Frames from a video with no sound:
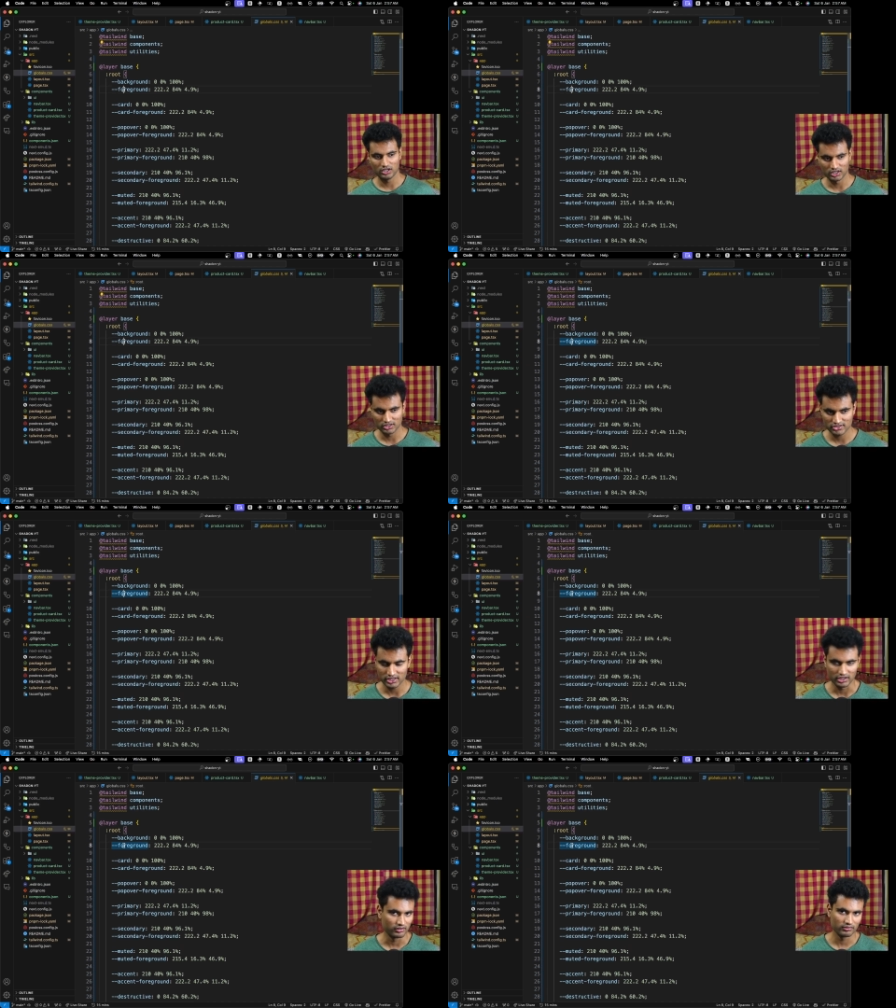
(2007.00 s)

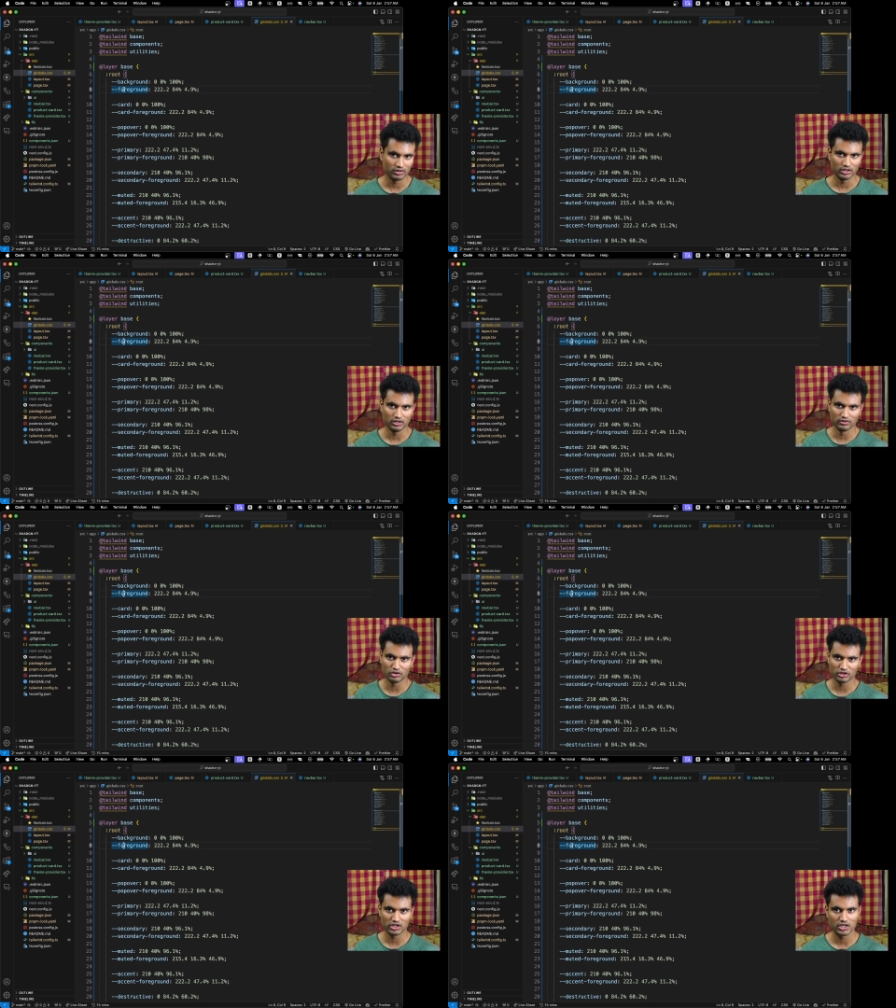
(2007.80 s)
setting,
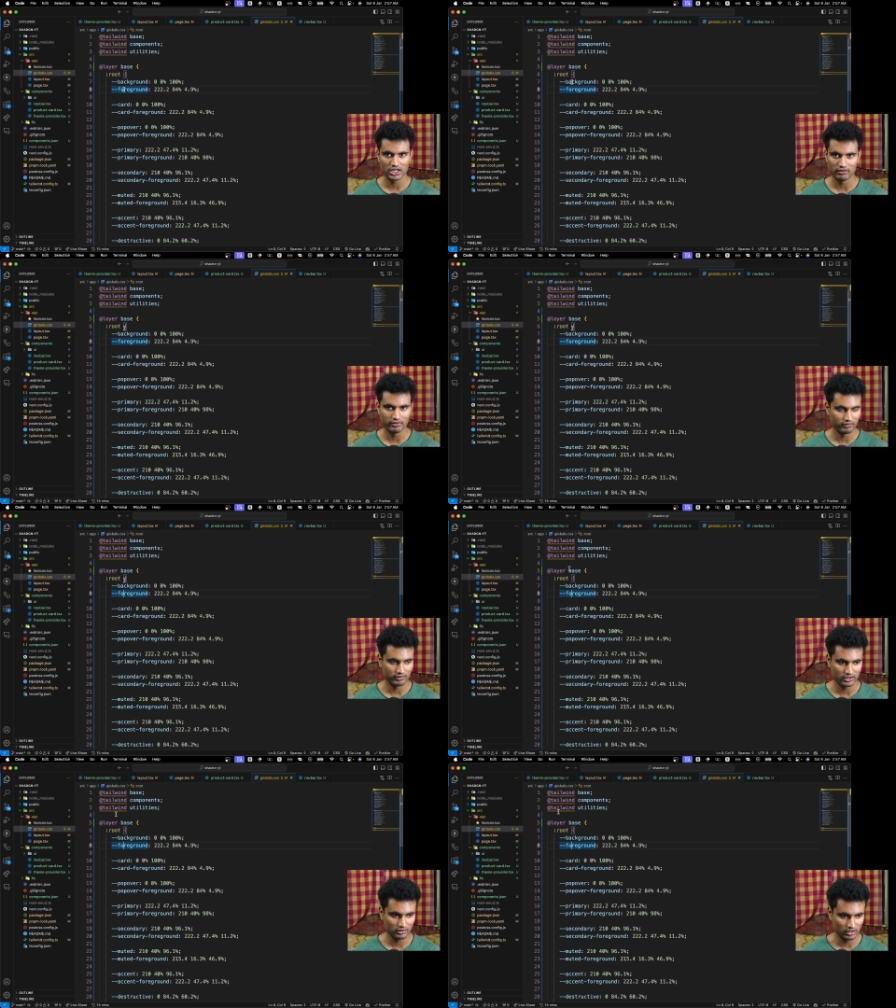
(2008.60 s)
not the Tailwind
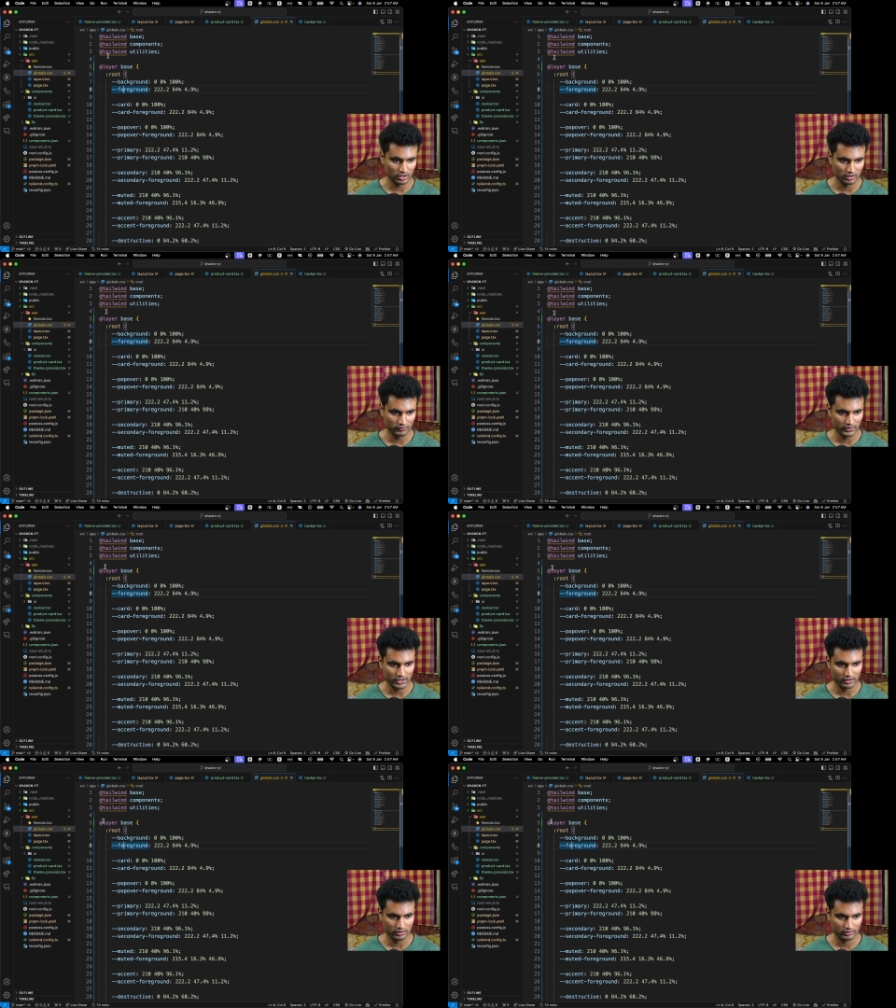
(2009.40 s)
one,
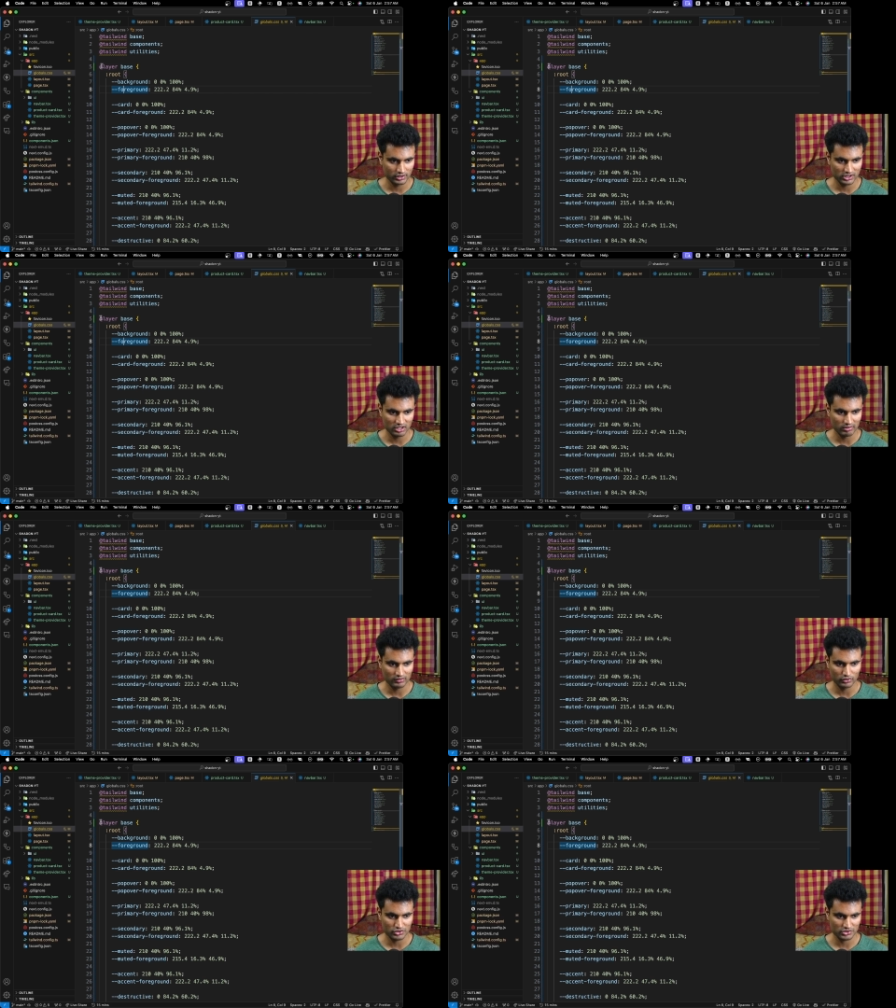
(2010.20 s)
where
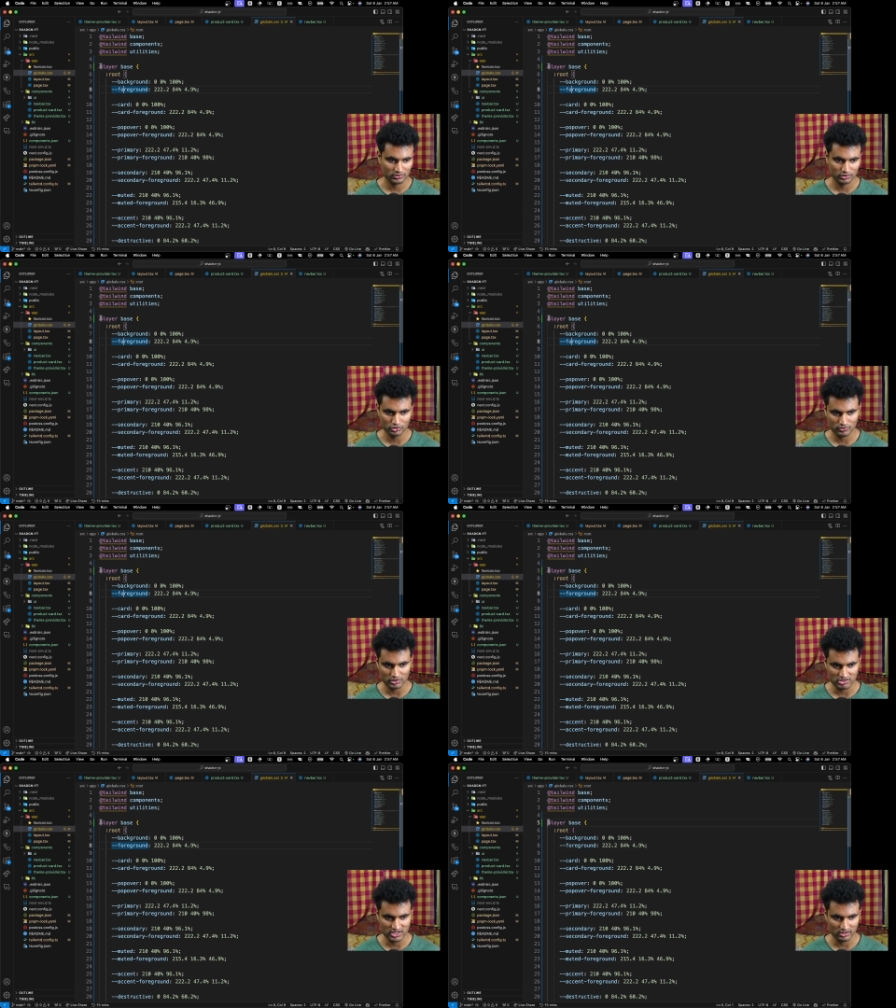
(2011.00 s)
theming was used for
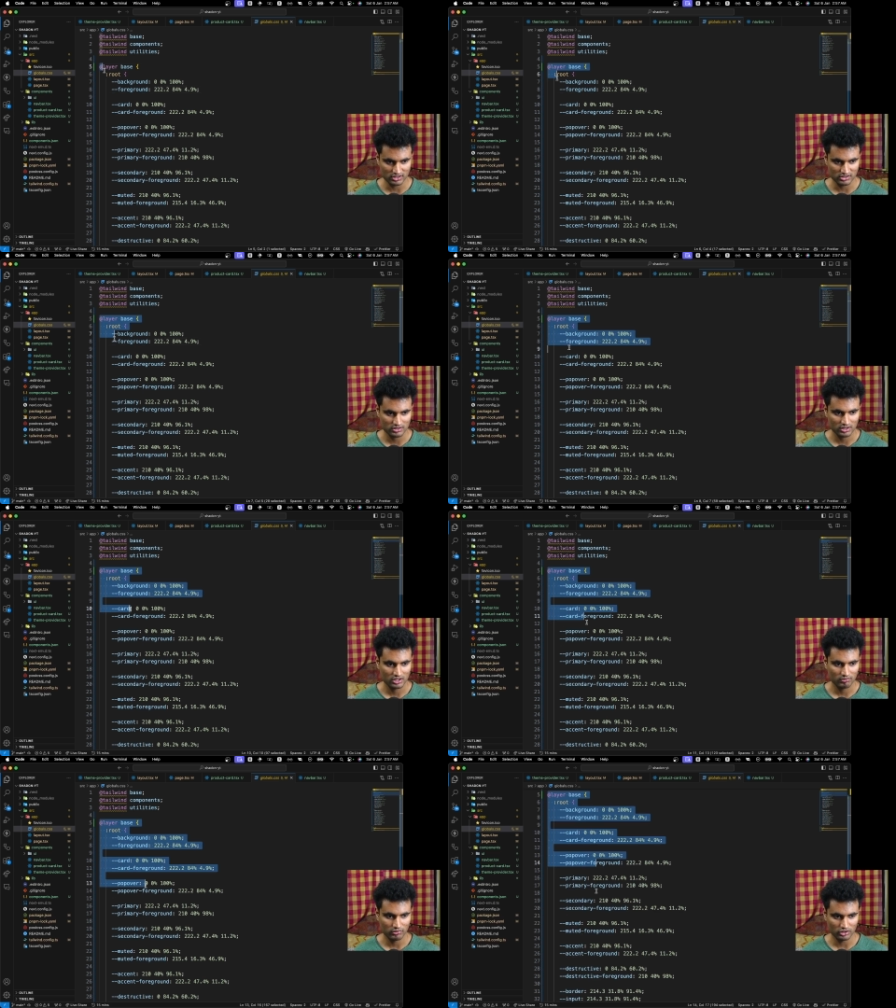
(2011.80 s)
CSS,
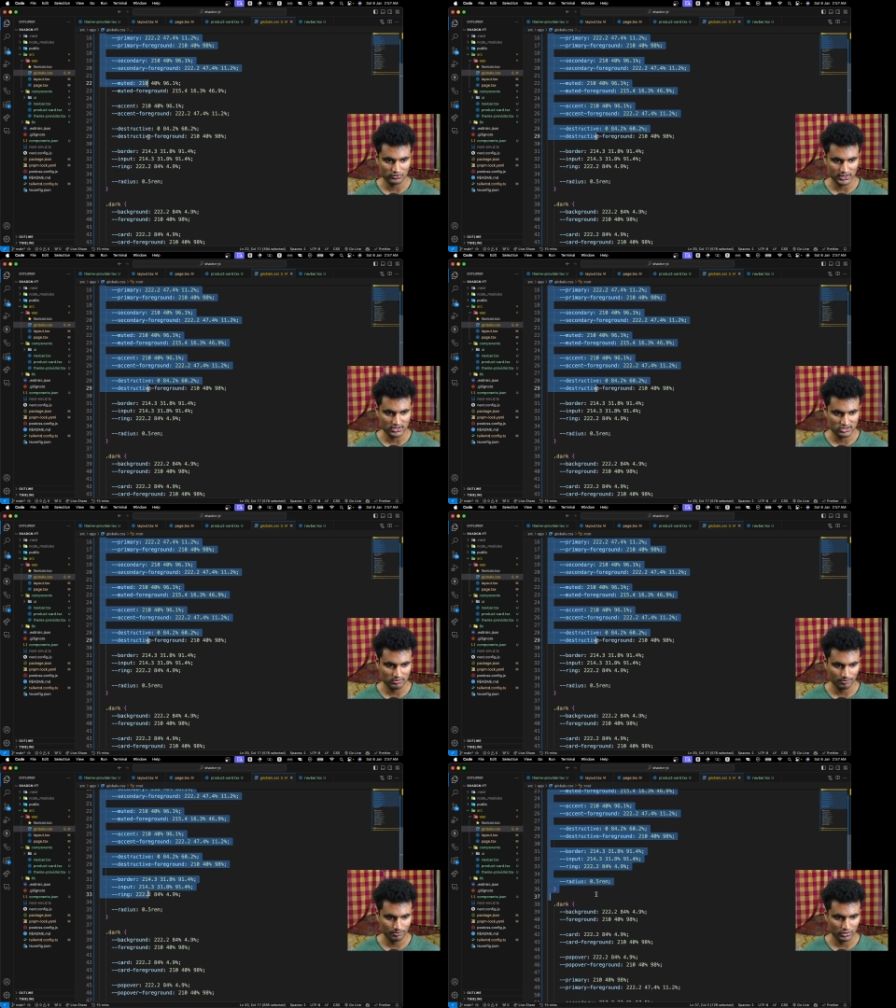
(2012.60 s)
because we can
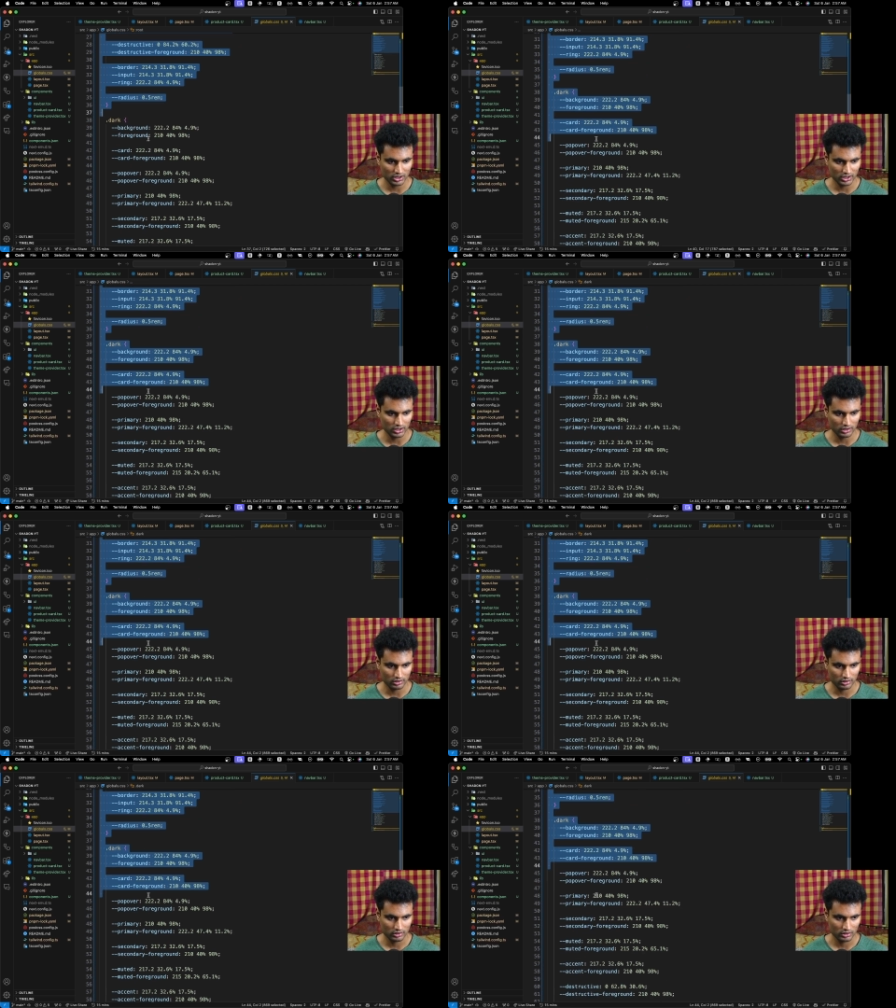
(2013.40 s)
simply
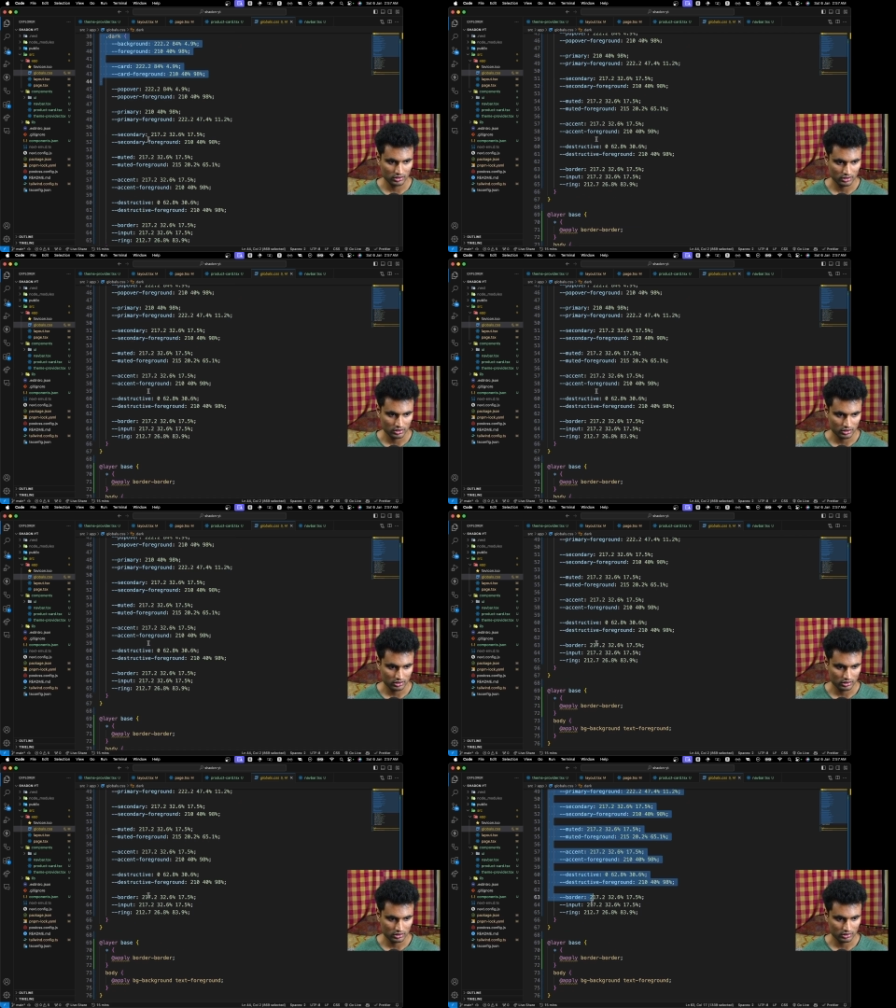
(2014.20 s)

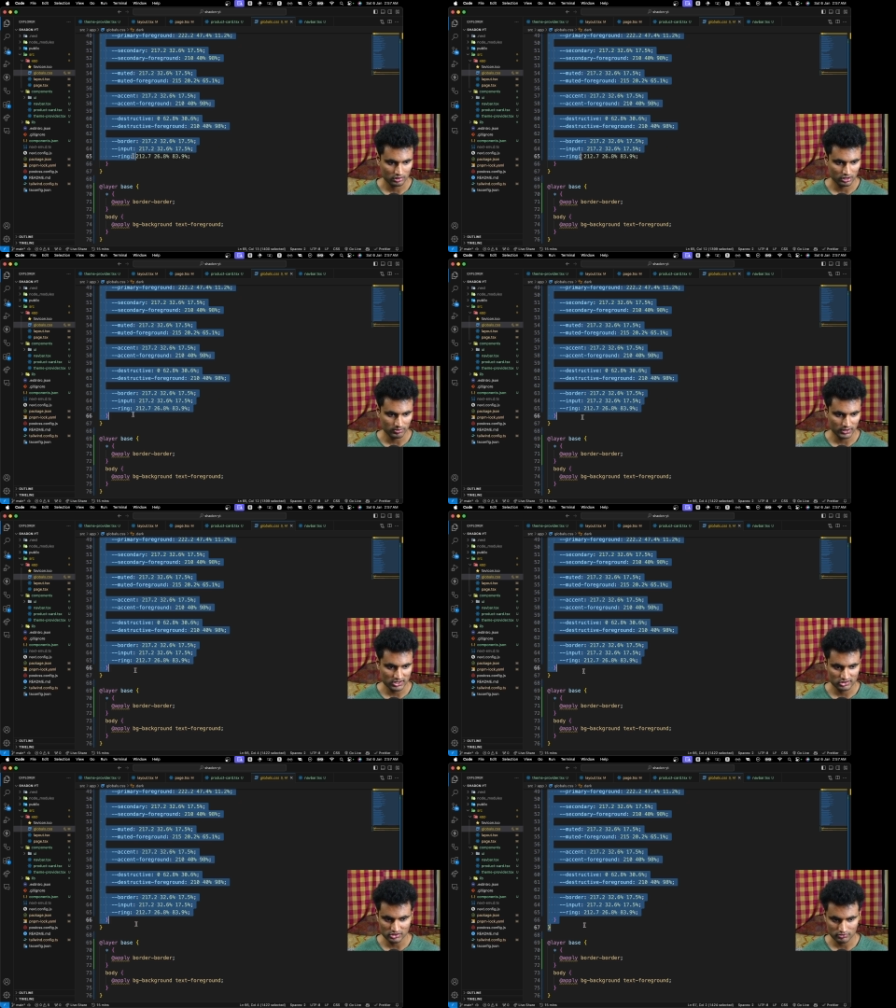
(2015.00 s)

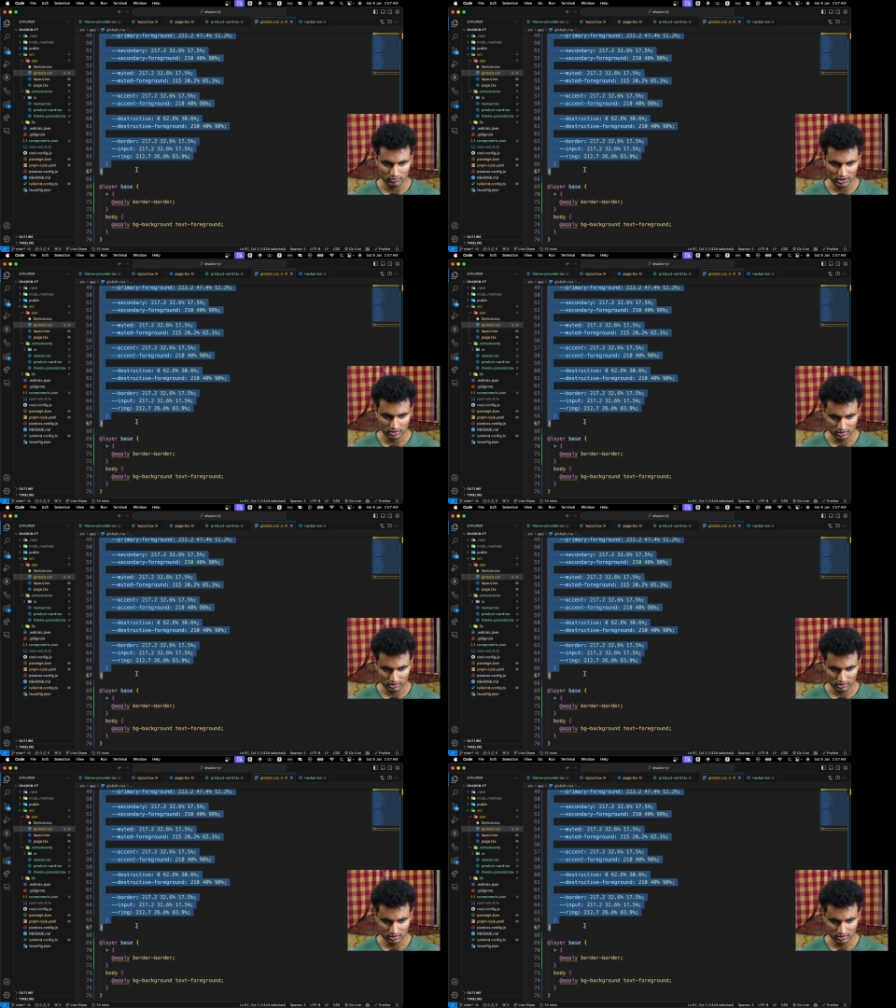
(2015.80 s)
replace this with